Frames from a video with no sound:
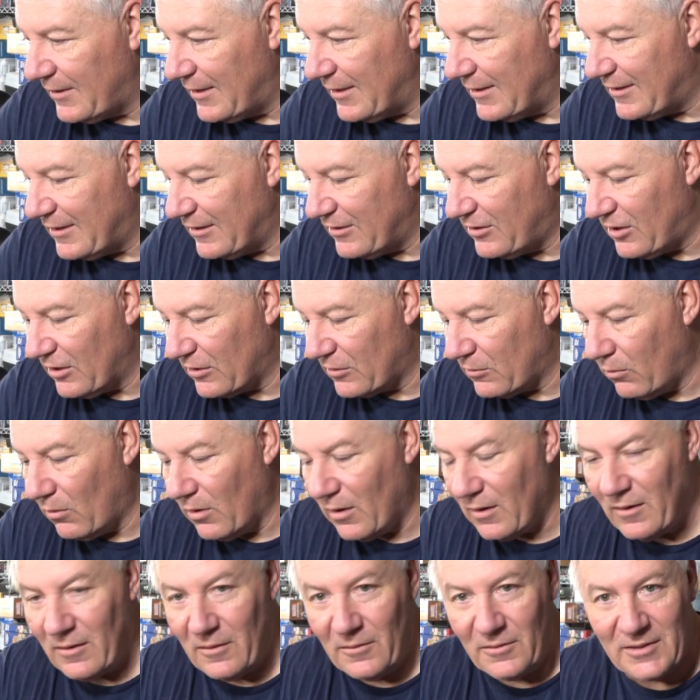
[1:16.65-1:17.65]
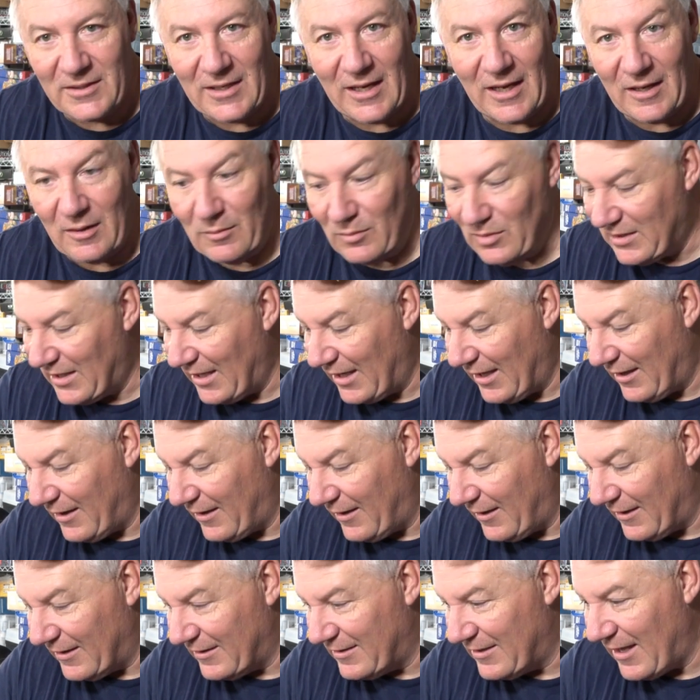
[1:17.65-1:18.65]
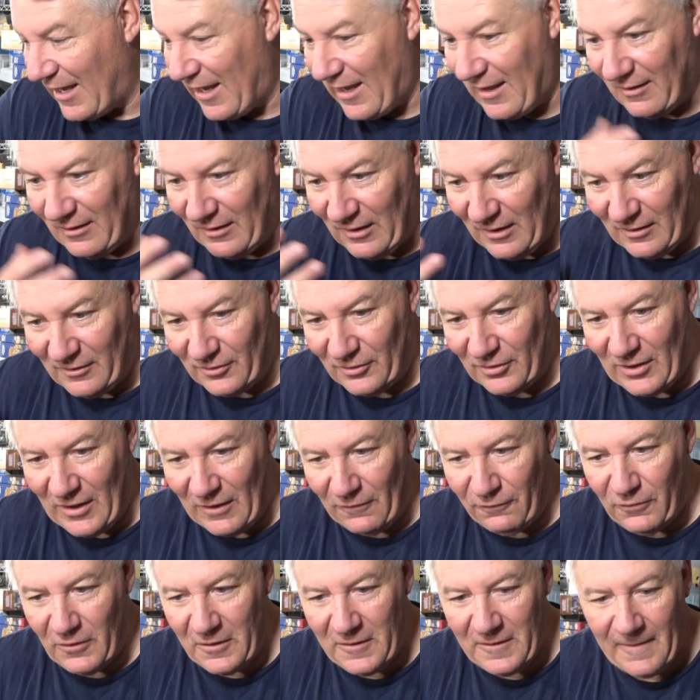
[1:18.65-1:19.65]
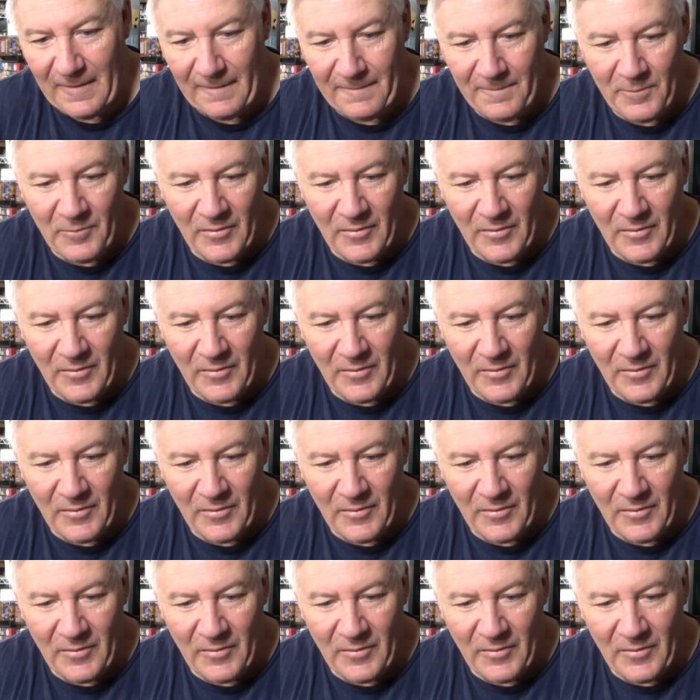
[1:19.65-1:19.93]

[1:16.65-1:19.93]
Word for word: This is just one of those games that is a little different.